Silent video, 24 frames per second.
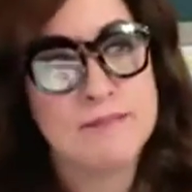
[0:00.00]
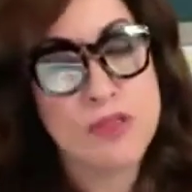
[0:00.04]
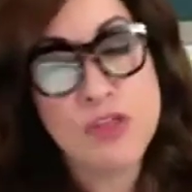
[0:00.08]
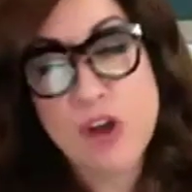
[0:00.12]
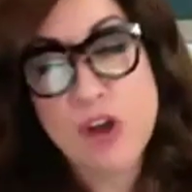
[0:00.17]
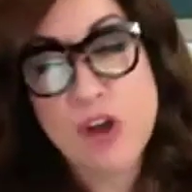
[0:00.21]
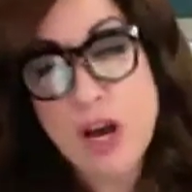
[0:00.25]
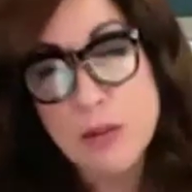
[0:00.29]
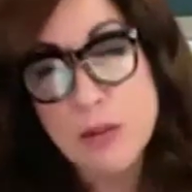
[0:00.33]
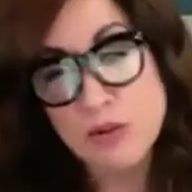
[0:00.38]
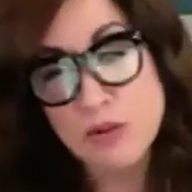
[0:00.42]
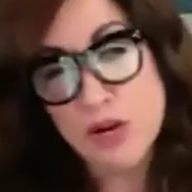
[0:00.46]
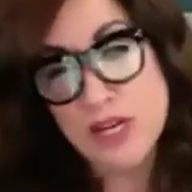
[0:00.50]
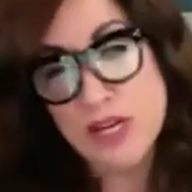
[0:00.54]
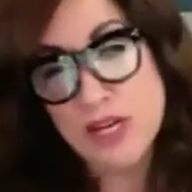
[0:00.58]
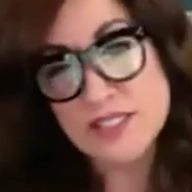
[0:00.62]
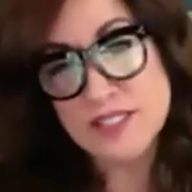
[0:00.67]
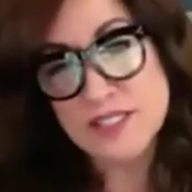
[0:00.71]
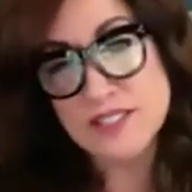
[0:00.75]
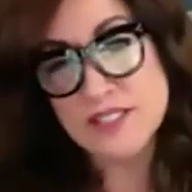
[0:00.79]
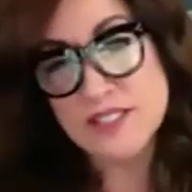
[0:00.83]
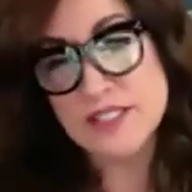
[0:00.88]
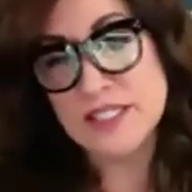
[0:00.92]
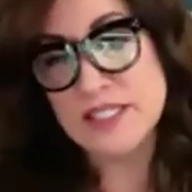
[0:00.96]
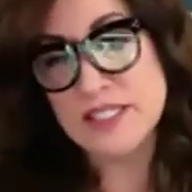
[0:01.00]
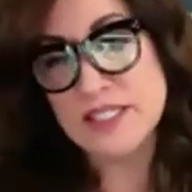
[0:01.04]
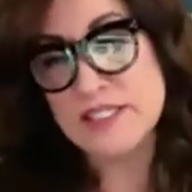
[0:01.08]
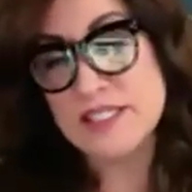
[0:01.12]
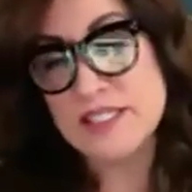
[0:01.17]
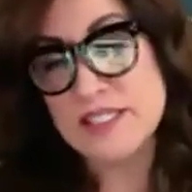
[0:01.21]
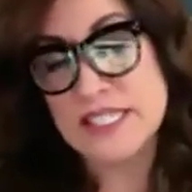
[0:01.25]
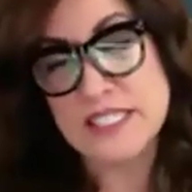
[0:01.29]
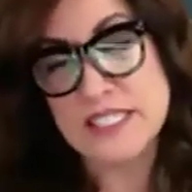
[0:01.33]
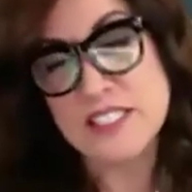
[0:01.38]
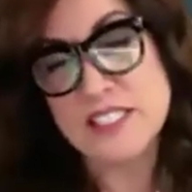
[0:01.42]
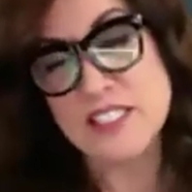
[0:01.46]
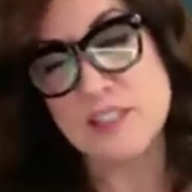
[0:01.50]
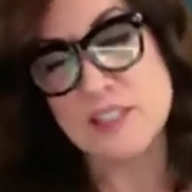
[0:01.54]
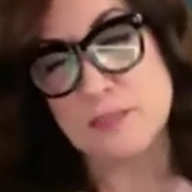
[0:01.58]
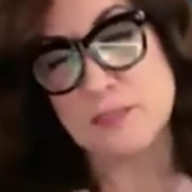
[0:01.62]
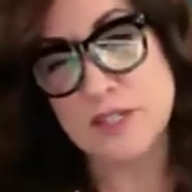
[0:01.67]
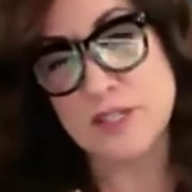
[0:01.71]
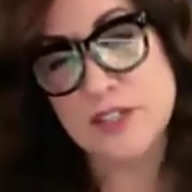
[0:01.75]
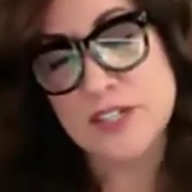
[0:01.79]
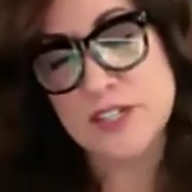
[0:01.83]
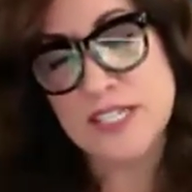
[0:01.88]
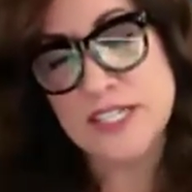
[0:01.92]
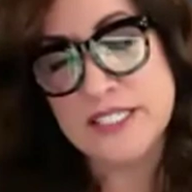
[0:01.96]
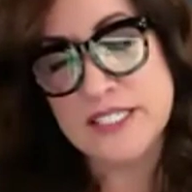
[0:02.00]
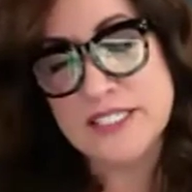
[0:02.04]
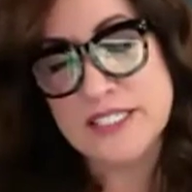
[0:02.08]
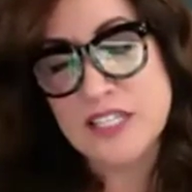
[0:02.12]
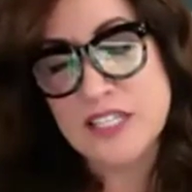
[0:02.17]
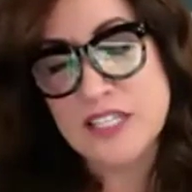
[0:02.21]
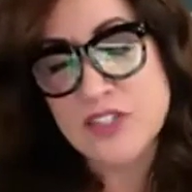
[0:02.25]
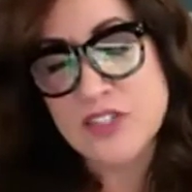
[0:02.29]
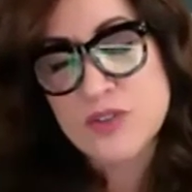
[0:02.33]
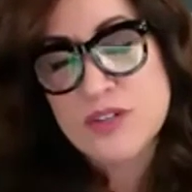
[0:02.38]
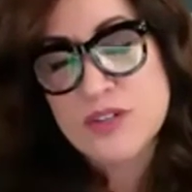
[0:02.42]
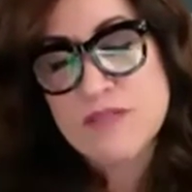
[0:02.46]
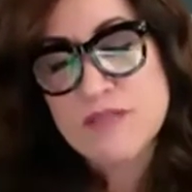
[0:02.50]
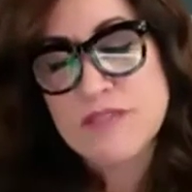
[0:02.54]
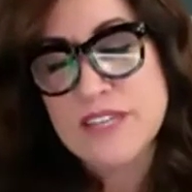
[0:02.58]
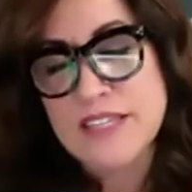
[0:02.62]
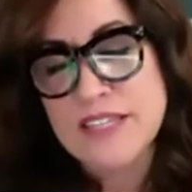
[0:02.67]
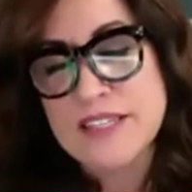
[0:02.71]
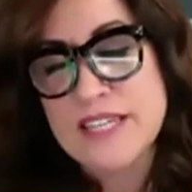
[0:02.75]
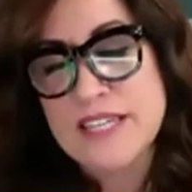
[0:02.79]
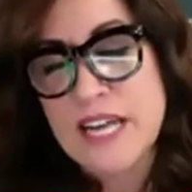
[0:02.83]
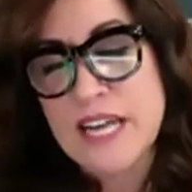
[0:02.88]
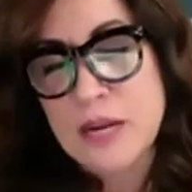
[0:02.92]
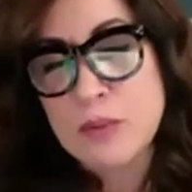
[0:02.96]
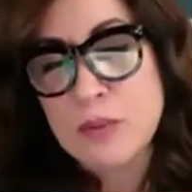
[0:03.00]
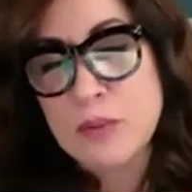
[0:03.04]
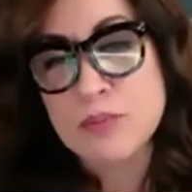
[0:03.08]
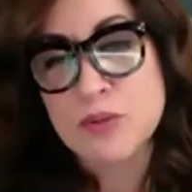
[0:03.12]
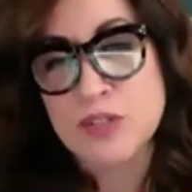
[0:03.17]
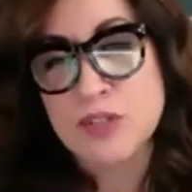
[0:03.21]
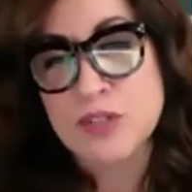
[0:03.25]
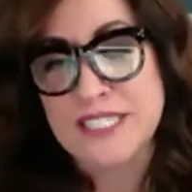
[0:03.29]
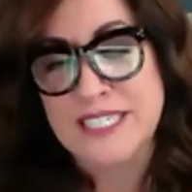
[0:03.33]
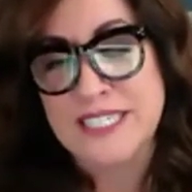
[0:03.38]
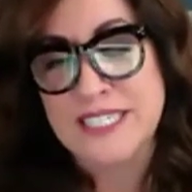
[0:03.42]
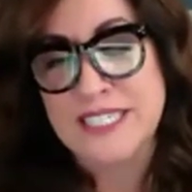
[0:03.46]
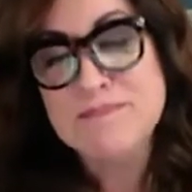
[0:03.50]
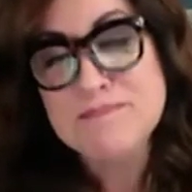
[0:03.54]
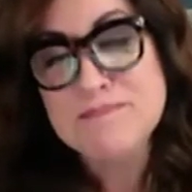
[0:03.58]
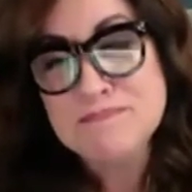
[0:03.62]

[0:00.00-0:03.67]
thought processes, experience, that sort of thing that I pull in.